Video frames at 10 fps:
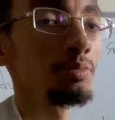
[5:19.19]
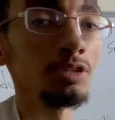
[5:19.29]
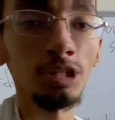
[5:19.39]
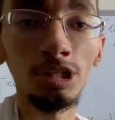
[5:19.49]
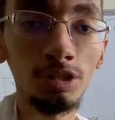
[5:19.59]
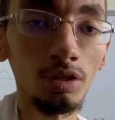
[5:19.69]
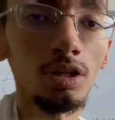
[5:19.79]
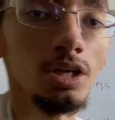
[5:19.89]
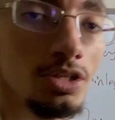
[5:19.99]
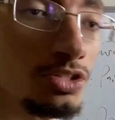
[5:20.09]
to heal.
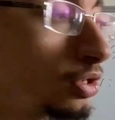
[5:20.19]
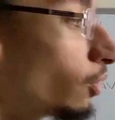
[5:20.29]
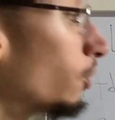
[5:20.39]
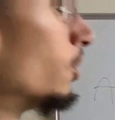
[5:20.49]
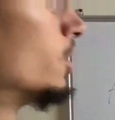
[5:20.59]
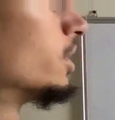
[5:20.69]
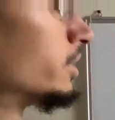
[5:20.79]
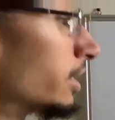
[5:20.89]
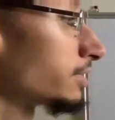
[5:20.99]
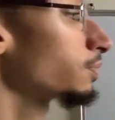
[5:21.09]
So
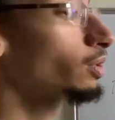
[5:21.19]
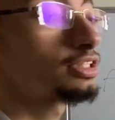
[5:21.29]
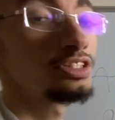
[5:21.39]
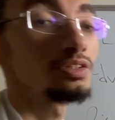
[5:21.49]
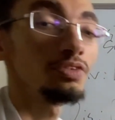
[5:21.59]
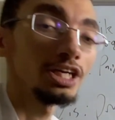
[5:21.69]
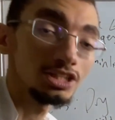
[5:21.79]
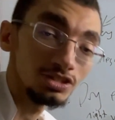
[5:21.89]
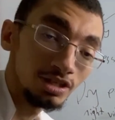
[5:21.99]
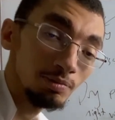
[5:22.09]
that's one
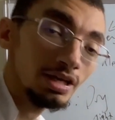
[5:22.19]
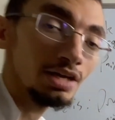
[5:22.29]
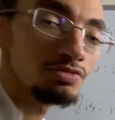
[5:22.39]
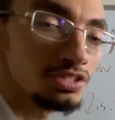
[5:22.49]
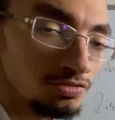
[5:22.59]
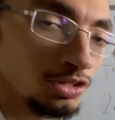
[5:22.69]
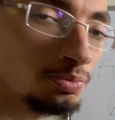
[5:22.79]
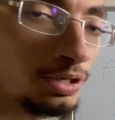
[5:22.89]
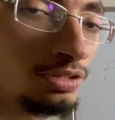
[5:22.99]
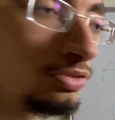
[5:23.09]
disadvantage. They might have severe
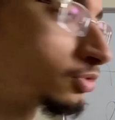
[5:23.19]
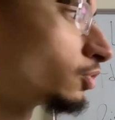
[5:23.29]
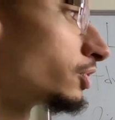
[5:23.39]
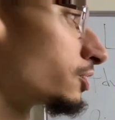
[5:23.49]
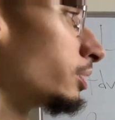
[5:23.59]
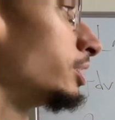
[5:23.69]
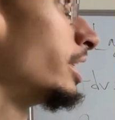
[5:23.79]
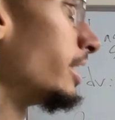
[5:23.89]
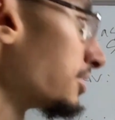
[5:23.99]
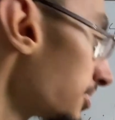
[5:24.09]
pain for 2 to 3
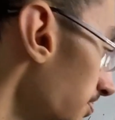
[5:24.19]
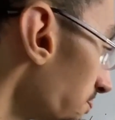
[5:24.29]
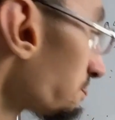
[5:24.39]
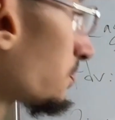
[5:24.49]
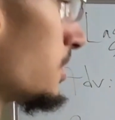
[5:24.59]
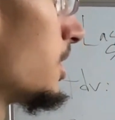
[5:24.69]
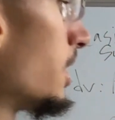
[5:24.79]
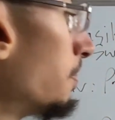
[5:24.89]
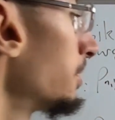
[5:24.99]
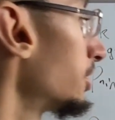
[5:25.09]
days. But